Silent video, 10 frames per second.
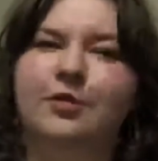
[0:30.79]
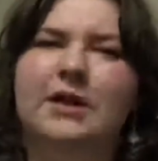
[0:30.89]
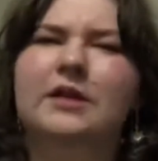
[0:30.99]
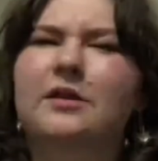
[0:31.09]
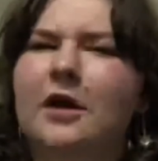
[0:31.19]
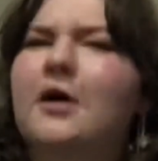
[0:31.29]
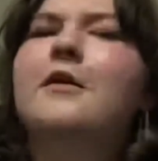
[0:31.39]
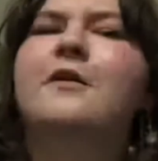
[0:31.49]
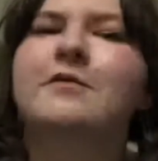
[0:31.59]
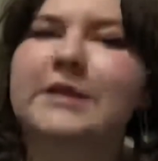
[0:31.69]
A lot
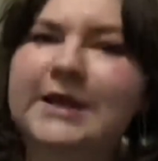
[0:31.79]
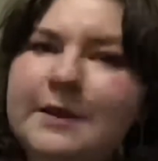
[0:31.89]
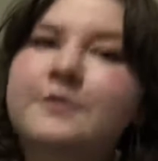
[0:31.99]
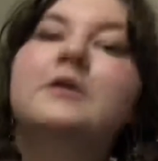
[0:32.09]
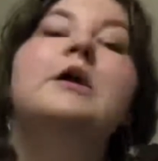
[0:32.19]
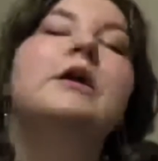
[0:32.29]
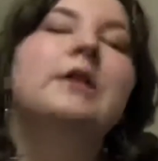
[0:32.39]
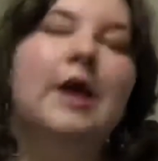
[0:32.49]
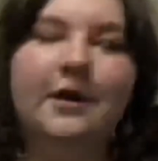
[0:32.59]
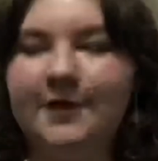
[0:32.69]
of leaps, a lot
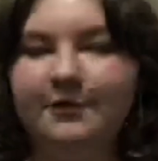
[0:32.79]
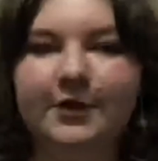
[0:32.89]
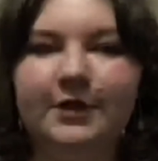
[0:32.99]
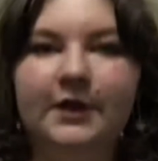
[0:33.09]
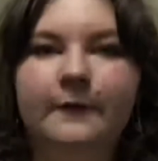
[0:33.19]
of everything.